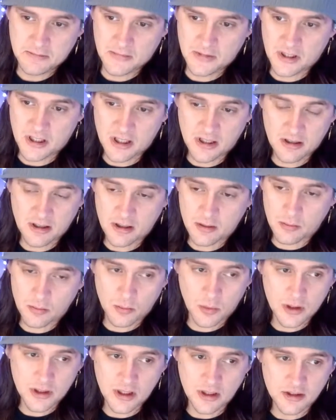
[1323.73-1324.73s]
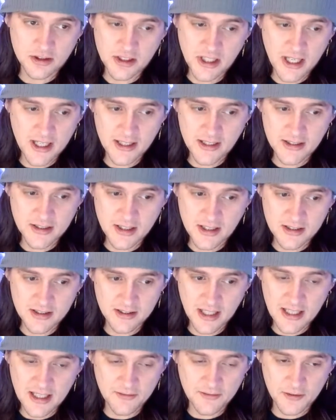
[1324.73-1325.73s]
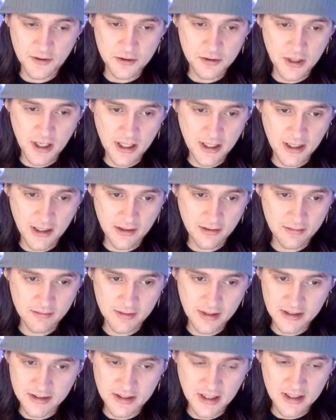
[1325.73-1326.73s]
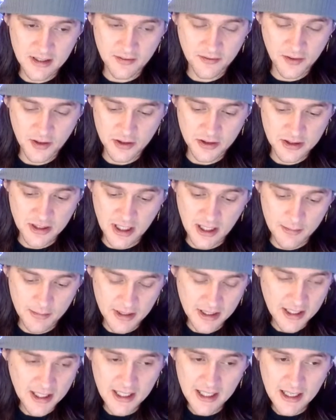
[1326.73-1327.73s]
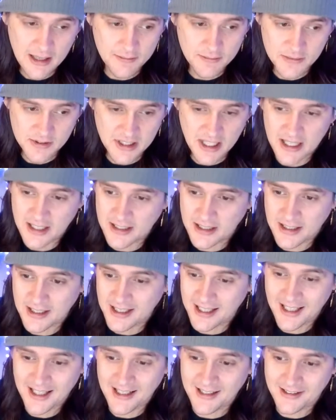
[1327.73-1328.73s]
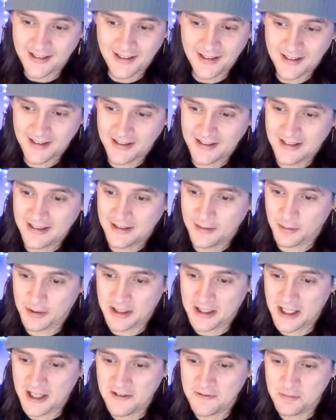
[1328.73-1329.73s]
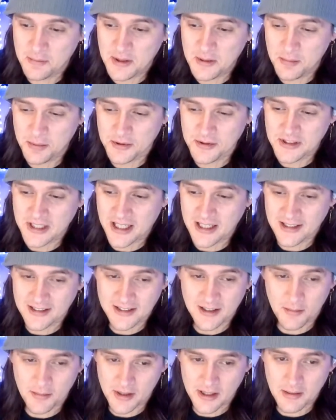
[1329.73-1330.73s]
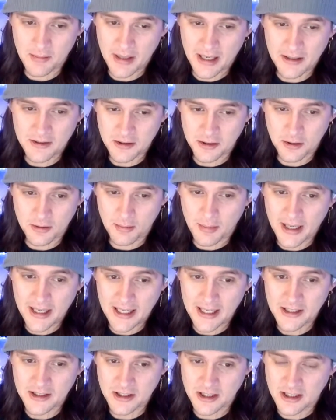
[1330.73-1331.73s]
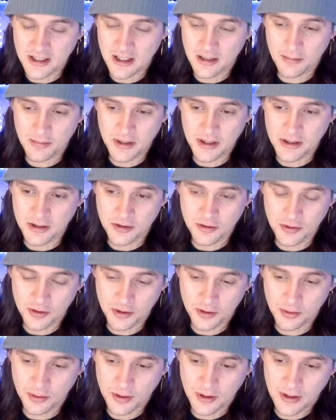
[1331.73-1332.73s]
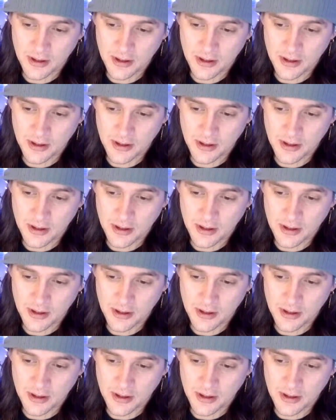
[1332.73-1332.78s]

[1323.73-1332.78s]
Kieran, what they're saying is he's late for training. That's not the first time. And again, I'm saying it again. When enough people say something about you, it might actually end up being true.